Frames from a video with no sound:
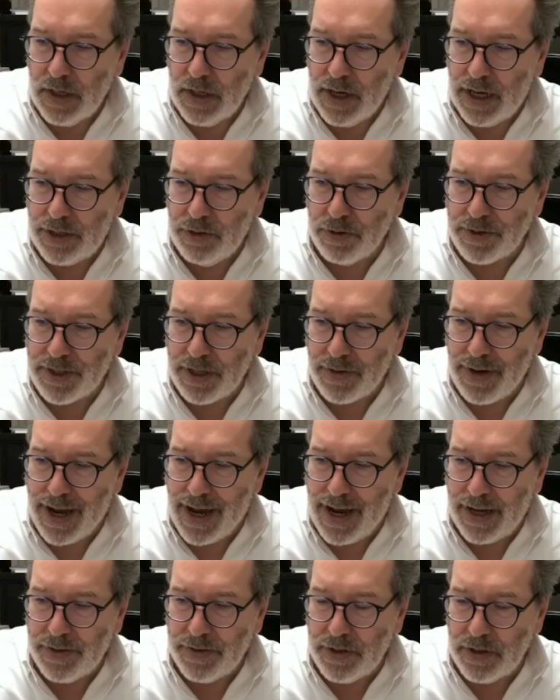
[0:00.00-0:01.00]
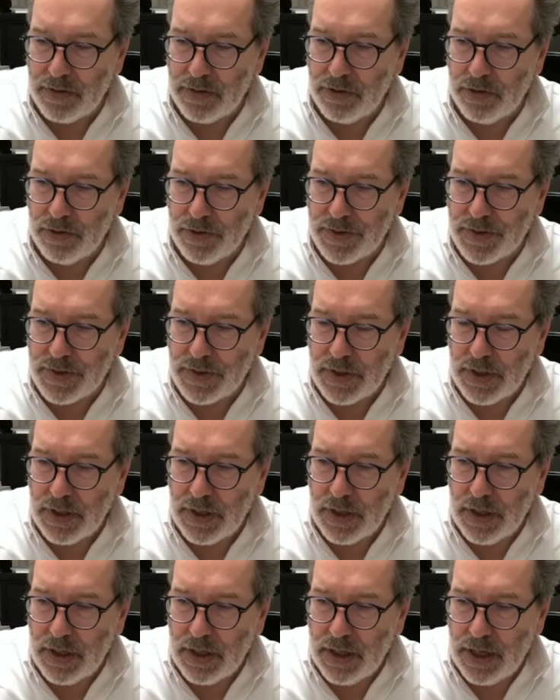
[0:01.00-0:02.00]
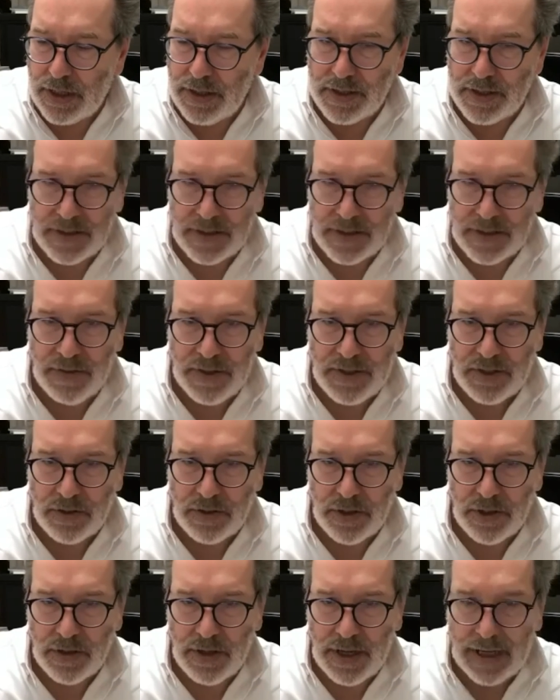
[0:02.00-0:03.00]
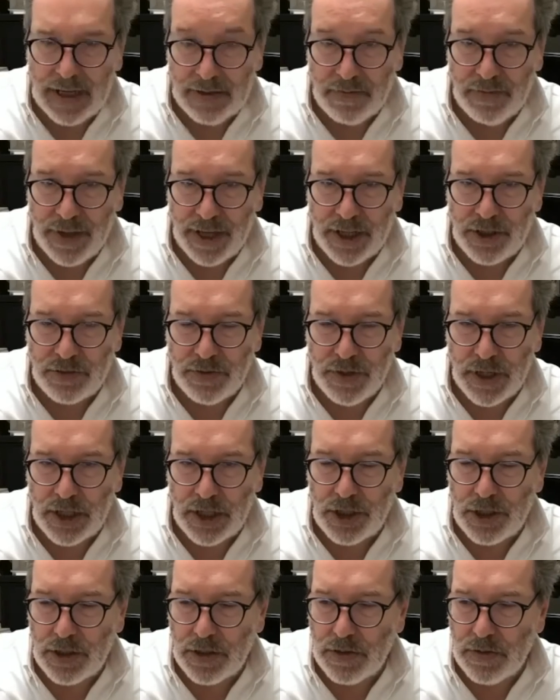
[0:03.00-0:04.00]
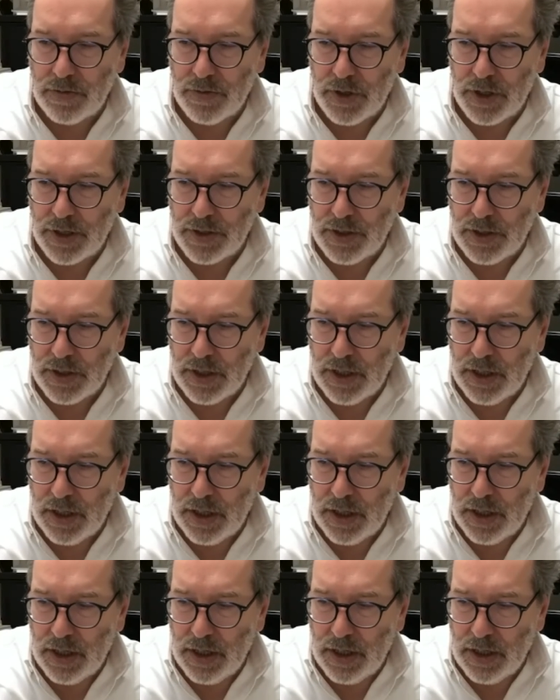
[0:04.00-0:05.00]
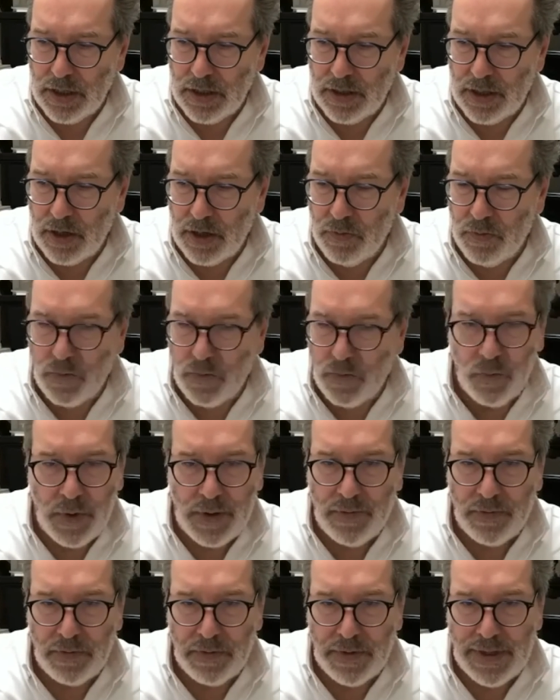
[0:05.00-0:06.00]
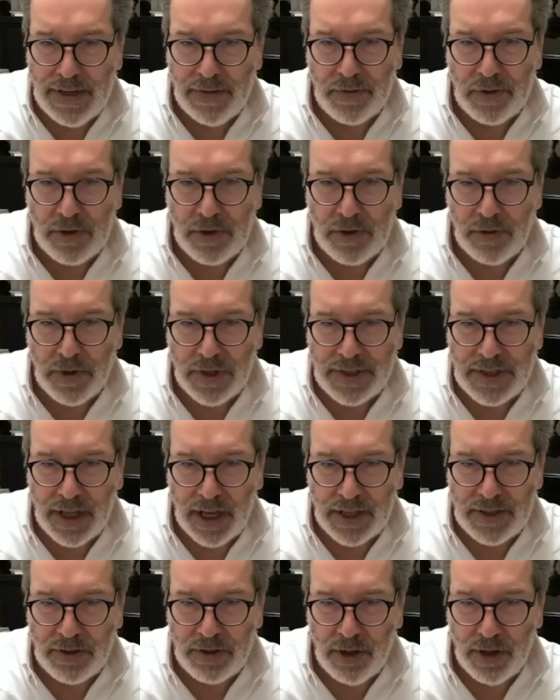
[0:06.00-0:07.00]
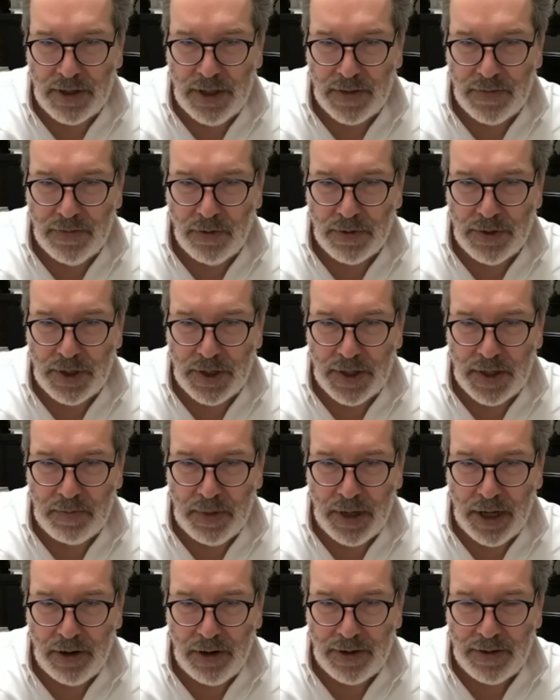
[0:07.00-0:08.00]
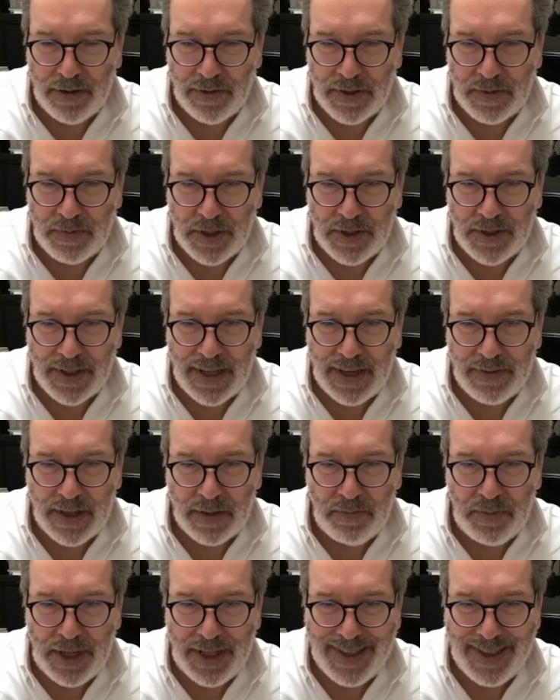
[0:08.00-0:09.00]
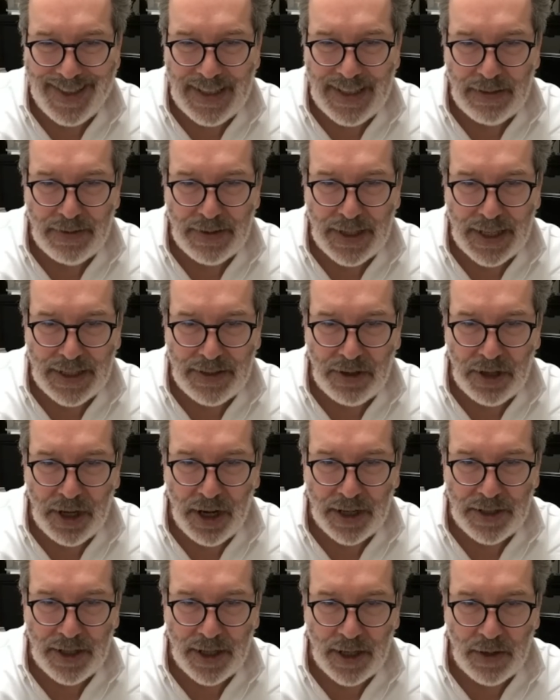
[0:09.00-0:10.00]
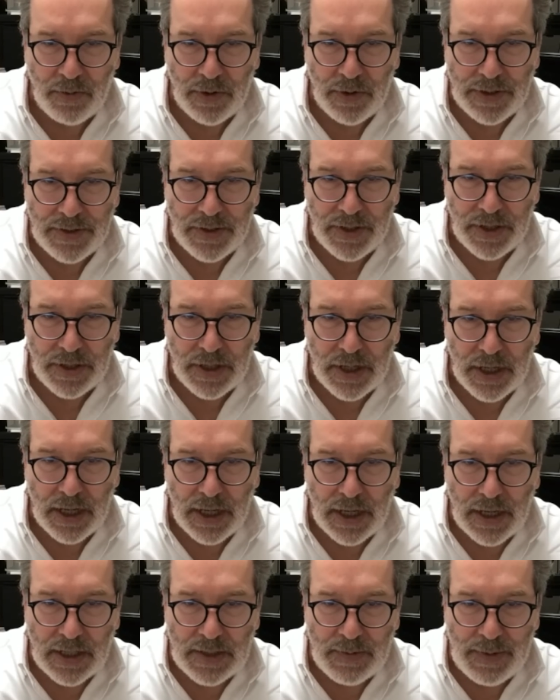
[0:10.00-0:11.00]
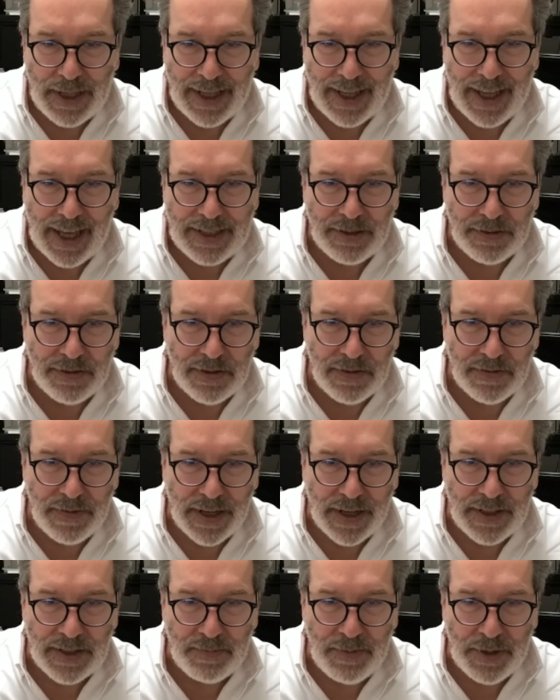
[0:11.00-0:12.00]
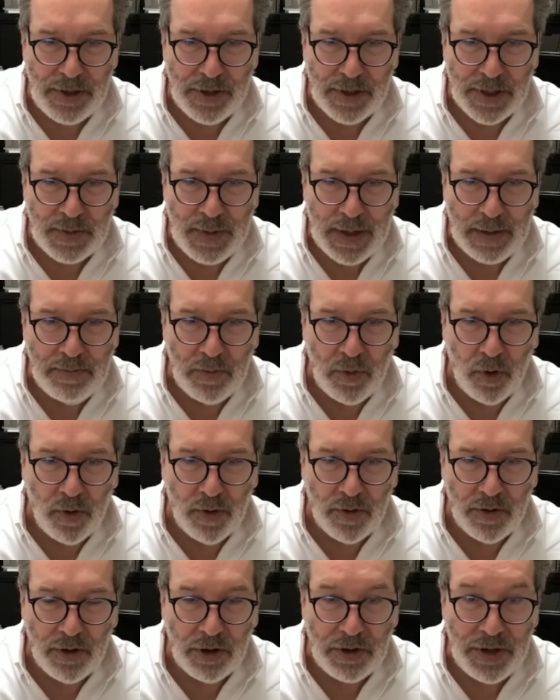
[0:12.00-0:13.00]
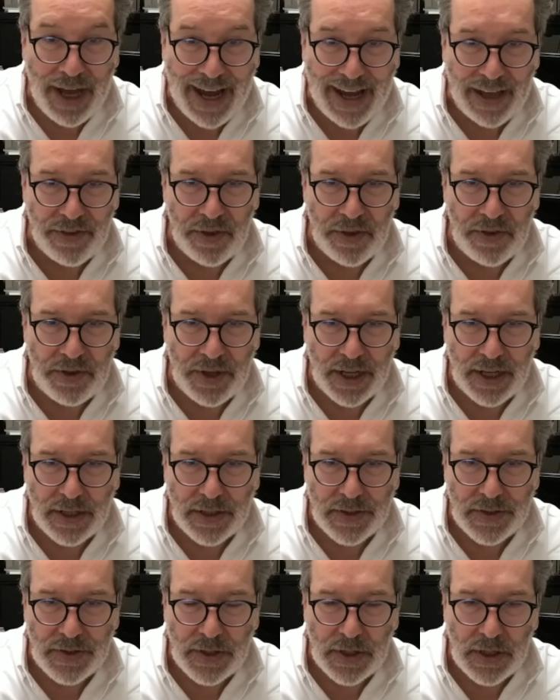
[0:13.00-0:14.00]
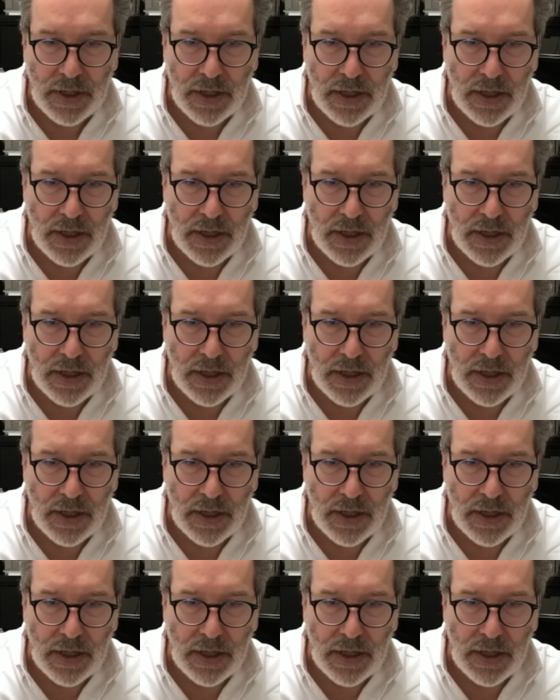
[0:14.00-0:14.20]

also add that, of course, this is a fiscal and inflationary issue, that we've lived through this last 30, 40-year period of supposedly having a peace dividend. The idea was that spending less on defense meant you could spend more on other things.